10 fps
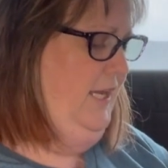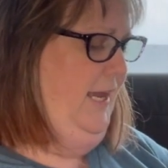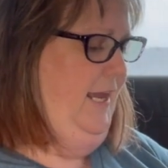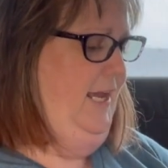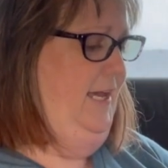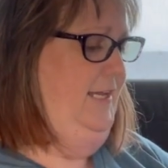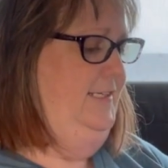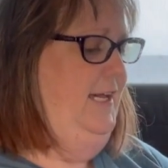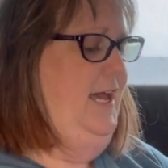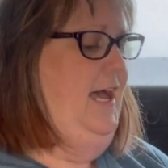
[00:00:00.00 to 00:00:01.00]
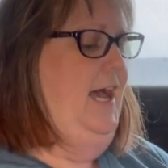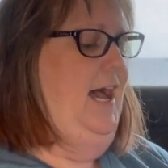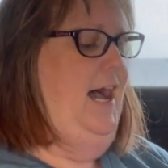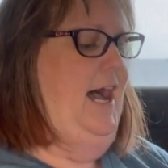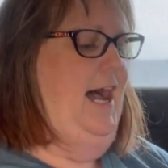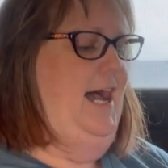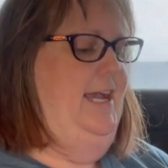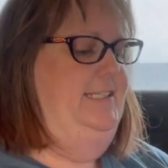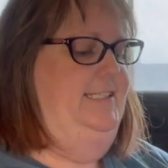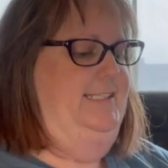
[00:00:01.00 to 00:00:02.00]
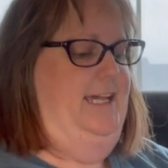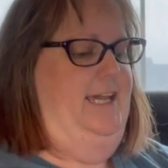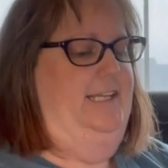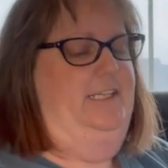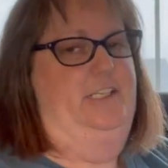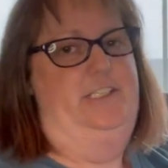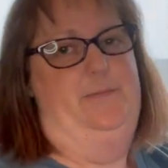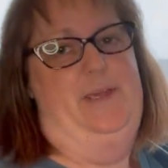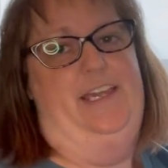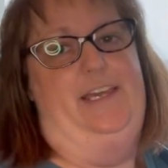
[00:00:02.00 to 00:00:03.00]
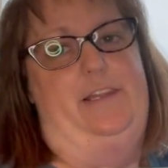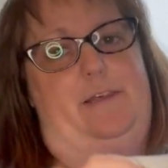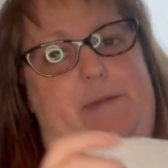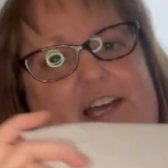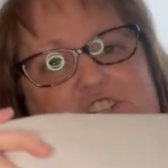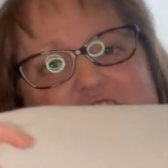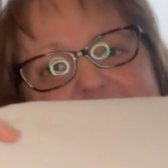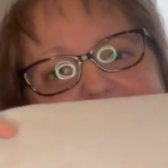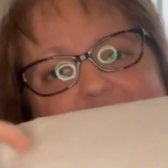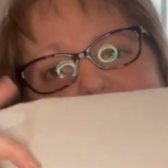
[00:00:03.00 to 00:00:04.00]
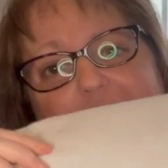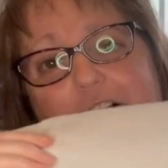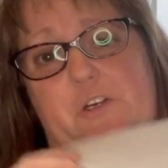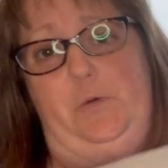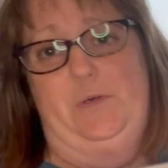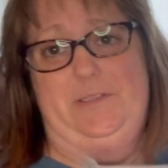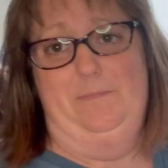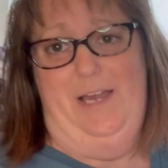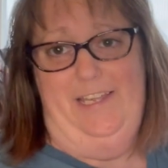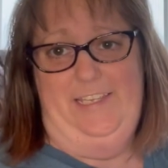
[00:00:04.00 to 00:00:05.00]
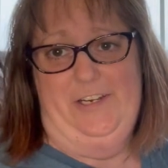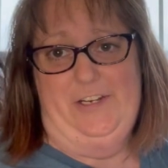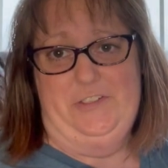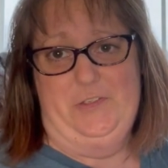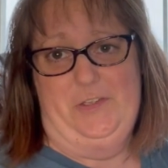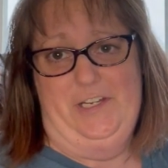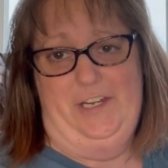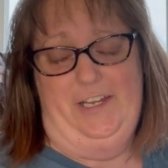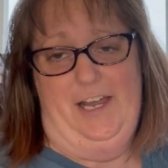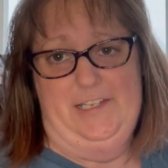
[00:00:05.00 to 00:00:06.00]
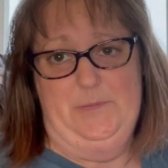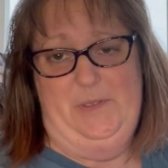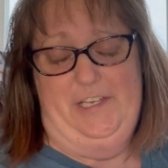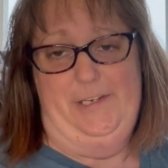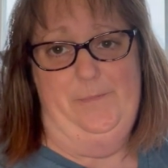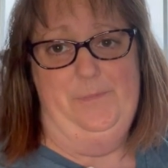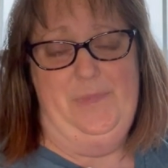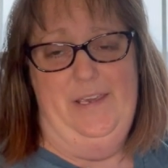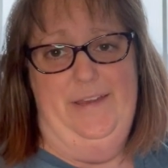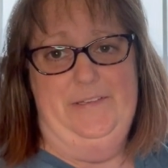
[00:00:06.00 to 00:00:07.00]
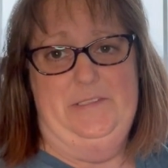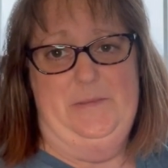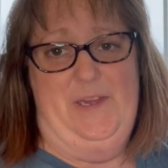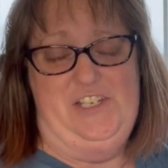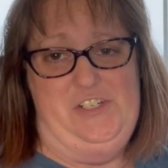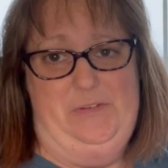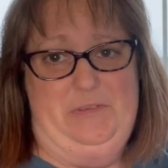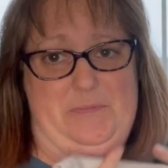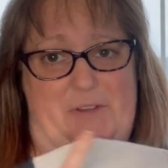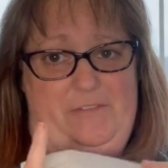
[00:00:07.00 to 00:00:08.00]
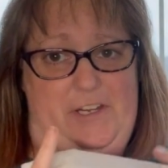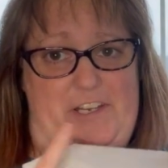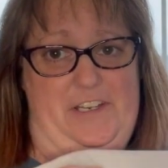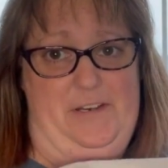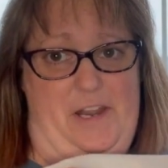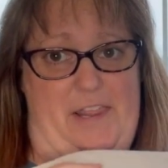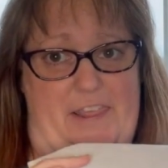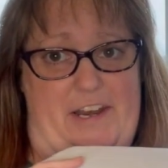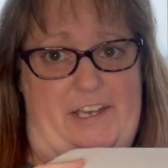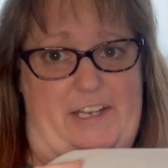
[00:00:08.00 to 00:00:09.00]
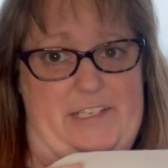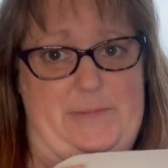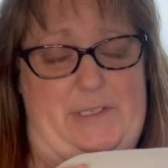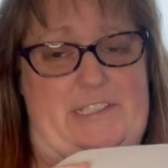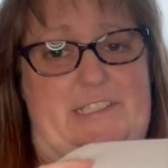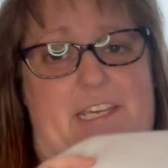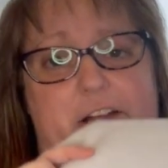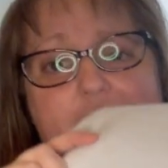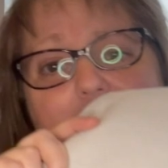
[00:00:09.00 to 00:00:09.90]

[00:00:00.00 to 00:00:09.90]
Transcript: And I decided to make the matching Ciel, who was my character that I cosplayed, and Sebastian was my friend, and then I cosplayed Ciel.